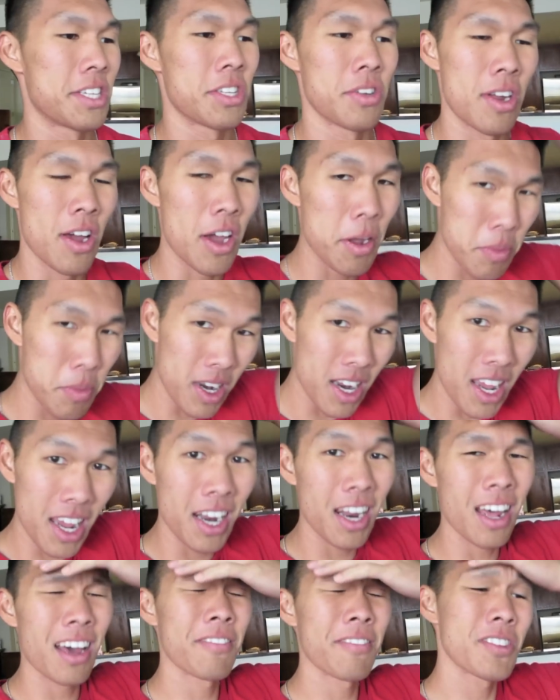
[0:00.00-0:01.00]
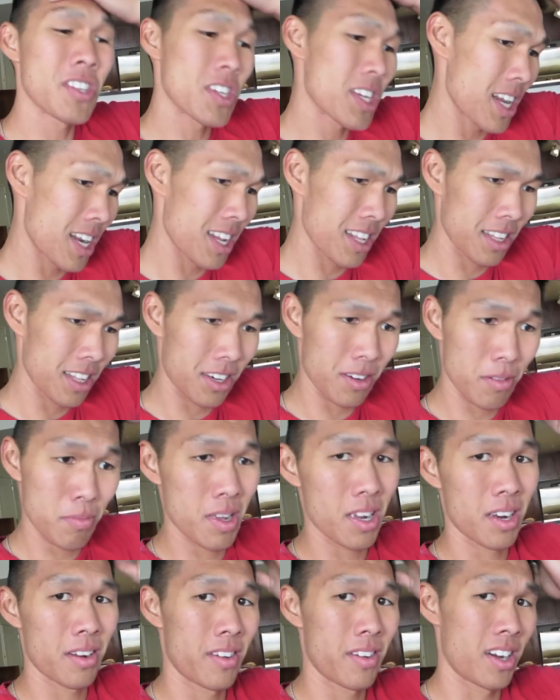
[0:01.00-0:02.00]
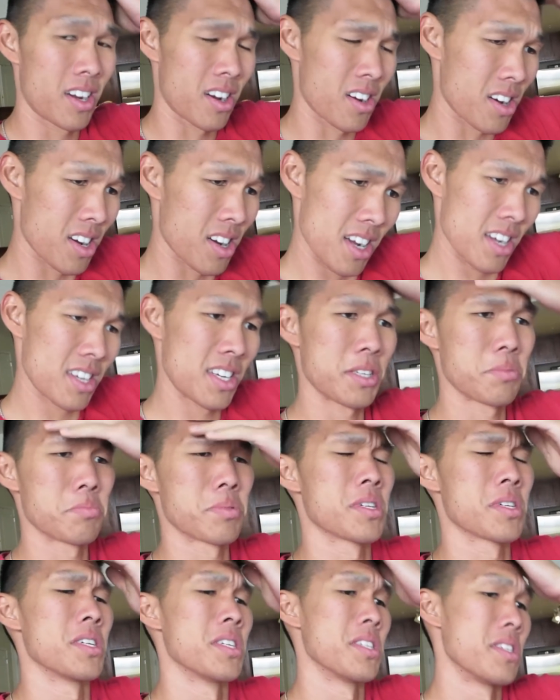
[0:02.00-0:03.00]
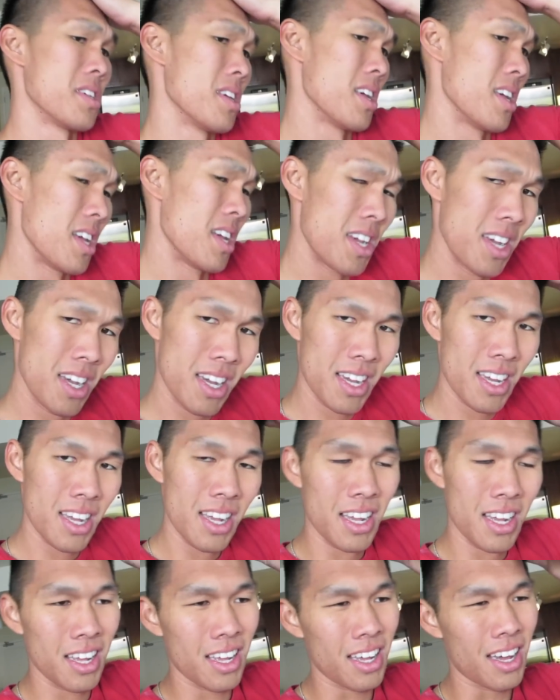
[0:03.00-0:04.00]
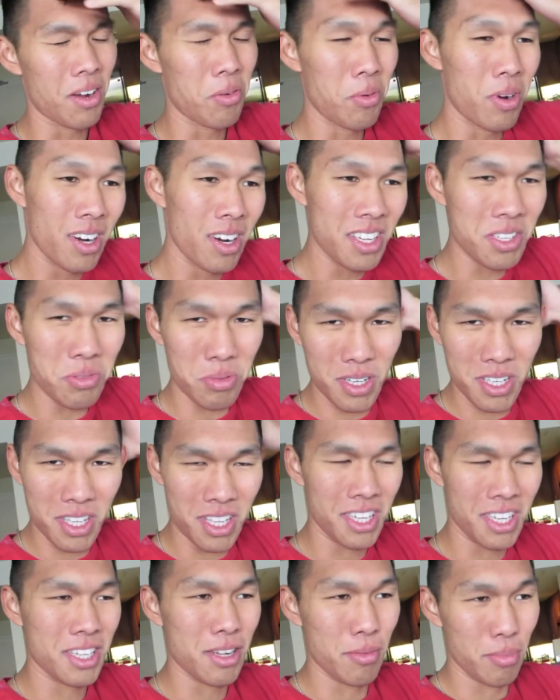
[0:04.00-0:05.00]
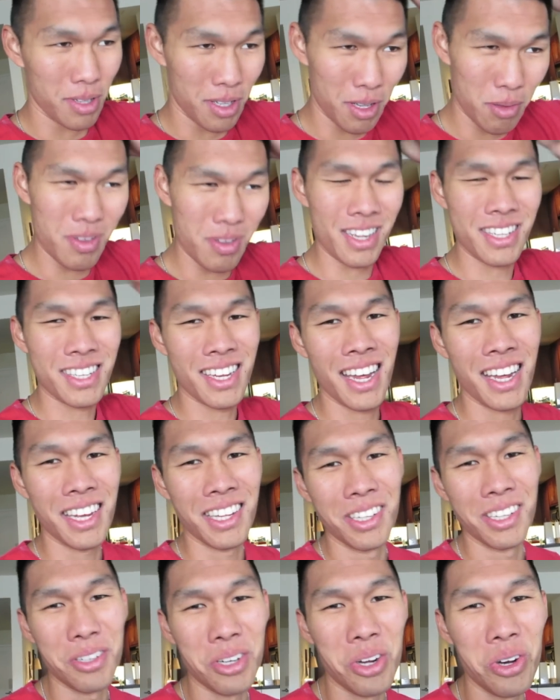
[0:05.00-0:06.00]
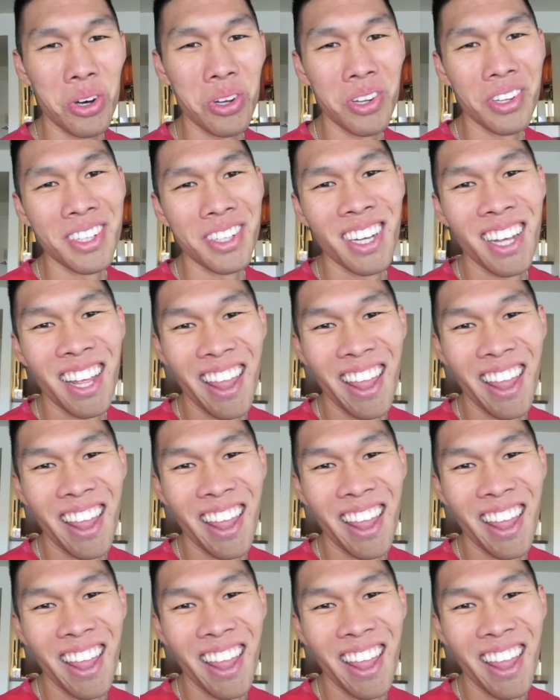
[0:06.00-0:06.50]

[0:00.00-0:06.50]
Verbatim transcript: So now I'm gonna head off to get a little bit of a haircut just because I wanna switch things up a little bit. It's getting a little cold.